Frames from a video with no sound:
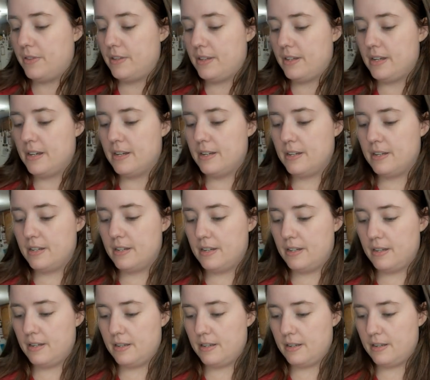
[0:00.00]
the
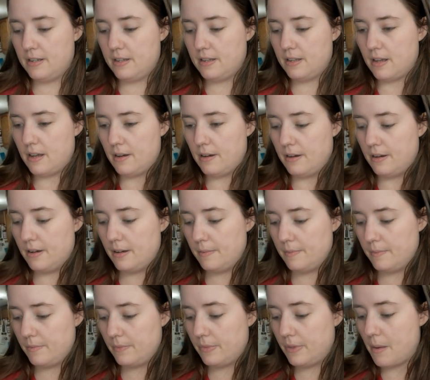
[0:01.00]
uh,
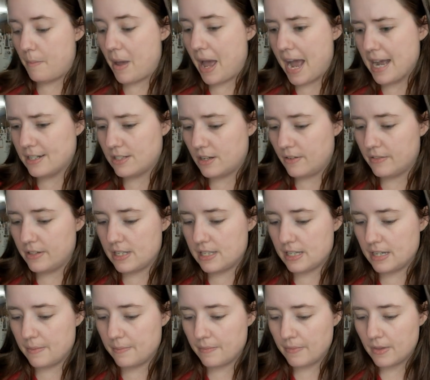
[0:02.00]
the bags, obviously.